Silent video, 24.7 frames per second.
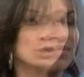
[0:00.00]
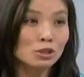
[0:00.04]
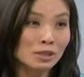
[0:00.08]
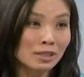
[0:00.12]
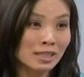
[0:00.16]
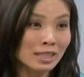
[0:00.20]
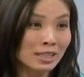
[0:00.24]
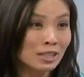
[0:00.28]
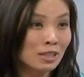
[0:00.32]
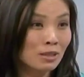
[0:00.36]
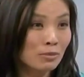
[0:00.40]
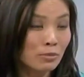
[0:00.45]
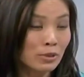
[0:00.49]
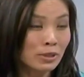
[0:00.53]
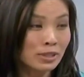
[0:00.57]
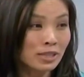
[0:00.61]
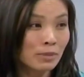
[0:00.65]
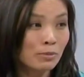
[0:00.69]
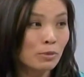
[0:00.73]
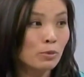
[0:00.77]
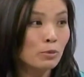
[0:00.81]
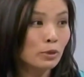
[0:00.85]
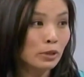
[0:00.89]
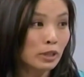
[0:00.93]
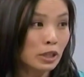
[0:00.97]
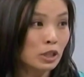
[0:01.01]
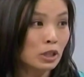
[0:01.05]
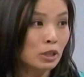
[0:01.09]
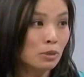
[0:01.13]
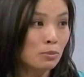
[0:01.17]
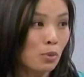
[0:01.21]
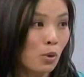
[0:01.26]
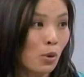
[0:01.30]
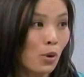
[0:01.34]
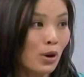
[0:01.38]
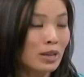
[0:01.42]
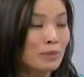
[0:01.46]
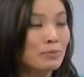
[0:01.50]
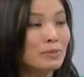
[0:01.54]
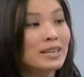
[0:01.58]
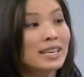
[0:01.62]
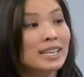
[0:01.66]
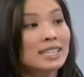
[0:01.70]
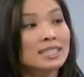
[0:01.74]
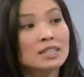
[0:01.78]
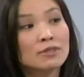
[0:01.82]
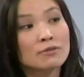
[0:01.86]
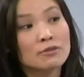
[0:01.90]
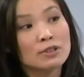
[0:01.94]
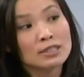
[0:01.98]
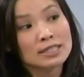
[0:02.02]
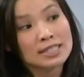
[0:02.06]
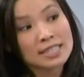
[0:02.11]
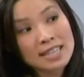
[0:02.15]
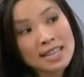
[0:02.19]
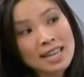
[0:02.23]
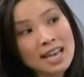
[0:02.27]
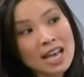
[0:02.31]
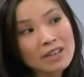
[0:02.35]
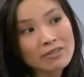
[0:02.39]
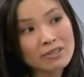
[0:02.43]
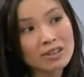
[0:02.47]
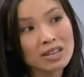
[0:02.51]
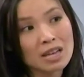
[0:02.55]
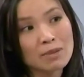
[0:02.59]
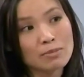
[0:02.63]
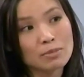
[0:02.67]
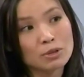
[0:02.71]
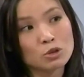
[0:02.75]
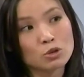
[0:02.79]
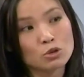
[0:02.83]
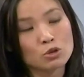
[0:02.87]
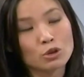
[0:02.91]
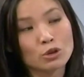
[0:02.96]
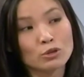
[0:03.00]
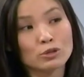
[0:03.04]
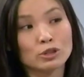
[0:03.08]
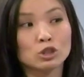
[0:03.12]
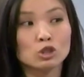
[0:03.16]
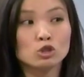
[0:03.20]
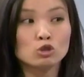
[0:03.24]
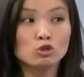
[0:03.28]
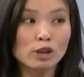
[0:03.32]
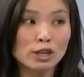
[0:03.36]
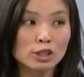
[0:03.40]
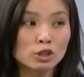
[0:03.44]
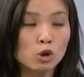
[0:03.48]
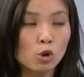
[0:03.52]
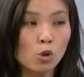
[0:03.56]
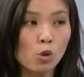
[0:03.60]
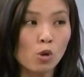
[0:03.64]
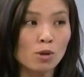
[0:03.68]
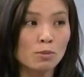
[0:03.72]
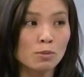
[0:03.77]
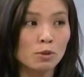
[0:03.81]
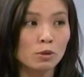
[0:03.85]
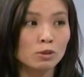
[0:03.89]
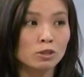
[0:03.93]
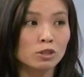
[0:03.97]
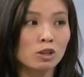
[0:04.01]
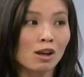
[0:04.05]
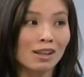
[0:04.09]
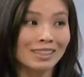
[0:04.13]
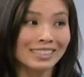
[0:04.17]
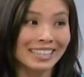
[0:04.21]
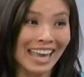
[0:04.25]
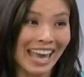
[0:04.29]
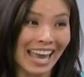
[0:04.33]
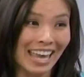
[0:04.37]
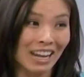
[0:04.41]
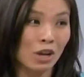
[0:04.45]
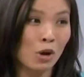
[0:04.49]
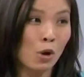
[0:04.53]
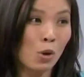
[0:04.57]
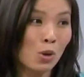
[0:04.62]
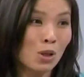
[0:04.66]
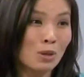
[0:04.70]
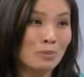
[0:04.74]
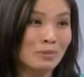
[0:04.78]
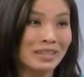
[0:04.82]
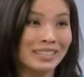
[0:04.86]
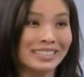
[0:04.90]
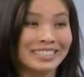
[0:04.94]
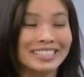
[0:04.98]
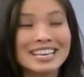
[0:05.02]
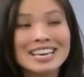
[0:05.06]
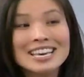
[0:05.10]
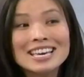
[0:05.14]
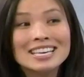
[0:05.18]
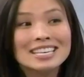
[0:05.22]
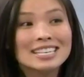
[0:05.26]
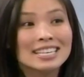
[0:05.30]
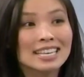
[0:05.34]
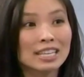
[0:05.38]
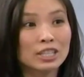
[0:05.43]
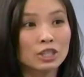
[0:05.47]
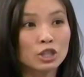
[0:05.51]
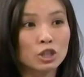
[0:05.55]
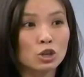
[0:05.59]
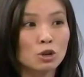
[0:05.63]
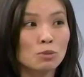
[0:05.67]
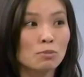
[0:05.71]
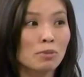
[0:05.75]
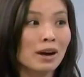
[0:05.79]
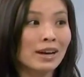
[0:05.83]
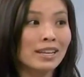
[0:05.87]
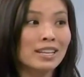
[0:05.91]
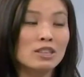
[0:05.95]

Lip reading: Dr. Lisa brings up a really good point, because if you didn't have an epidural, the stress hormones called catecholamines get into your